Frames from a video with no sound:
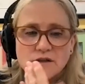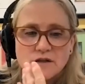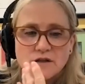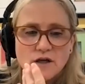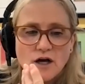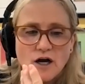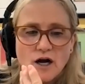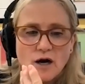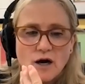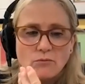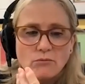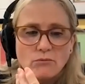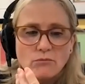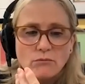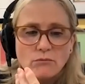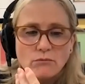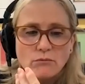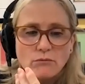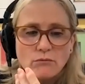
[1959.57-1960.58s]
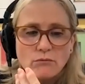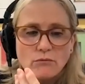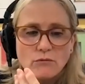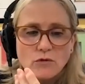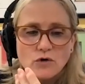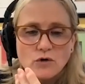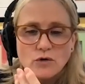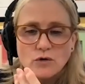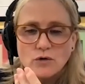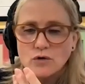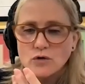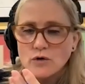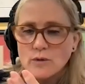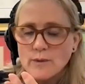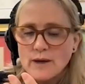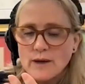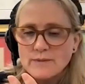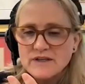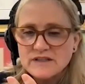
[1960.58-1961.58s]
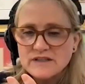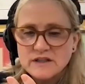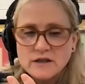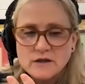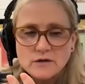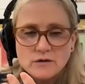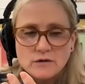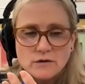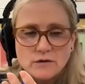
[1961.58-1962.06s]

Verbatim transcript: Um, who am I missing?